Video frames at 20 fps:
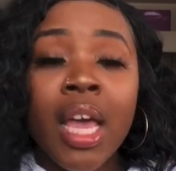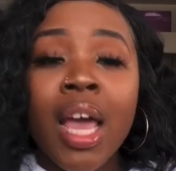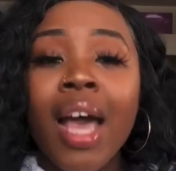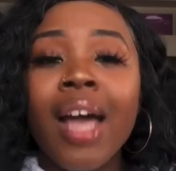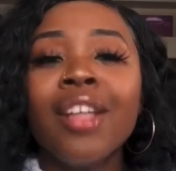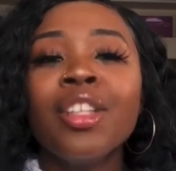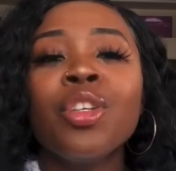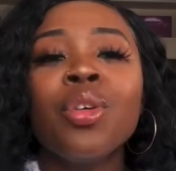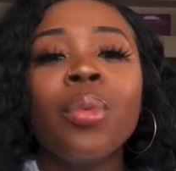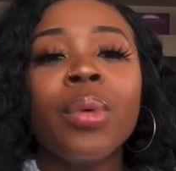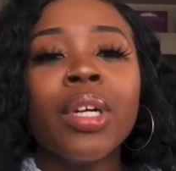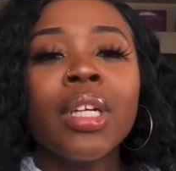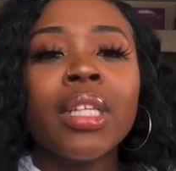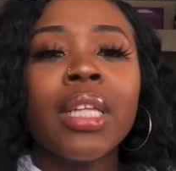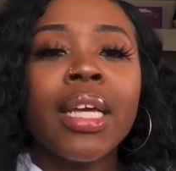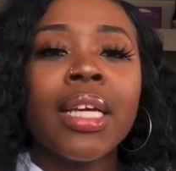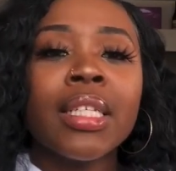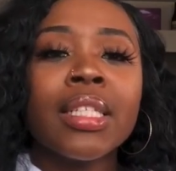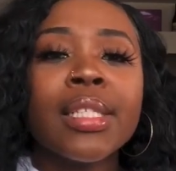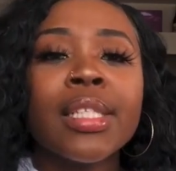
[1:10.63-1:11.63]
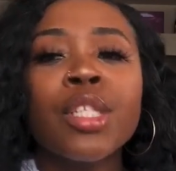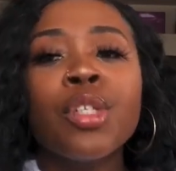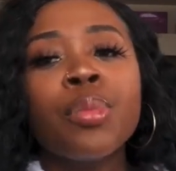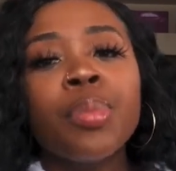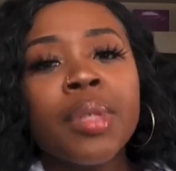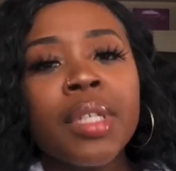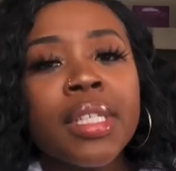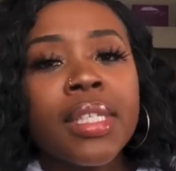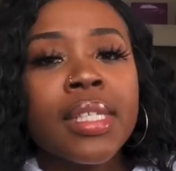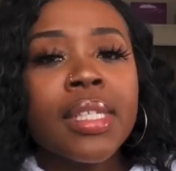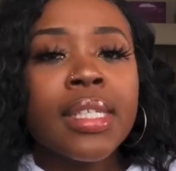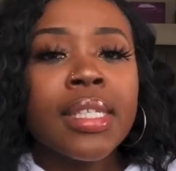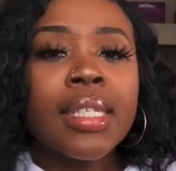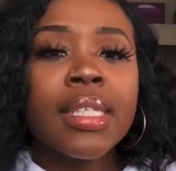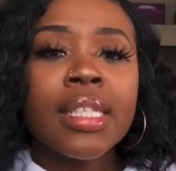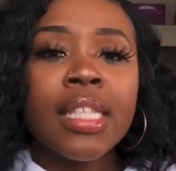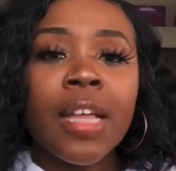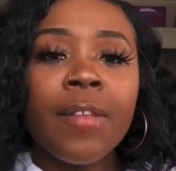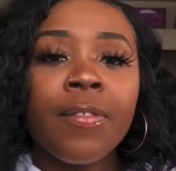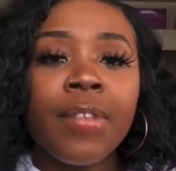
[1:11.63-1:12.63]
I do wear like suit pieces and
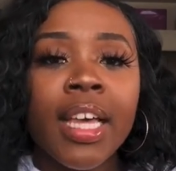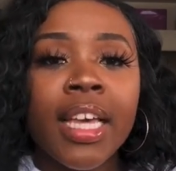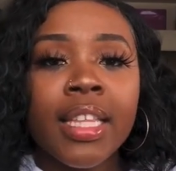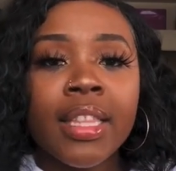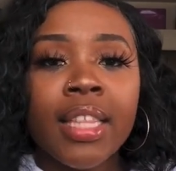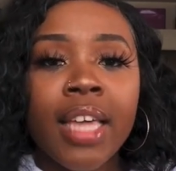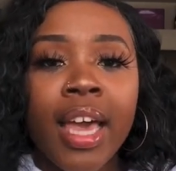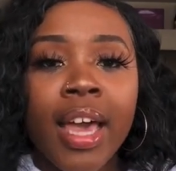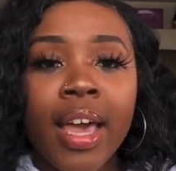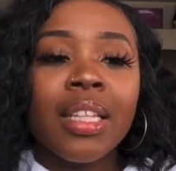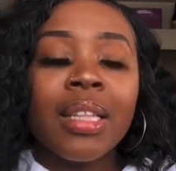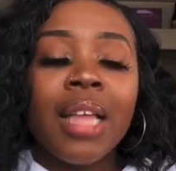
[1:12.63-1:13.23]
stuff like that.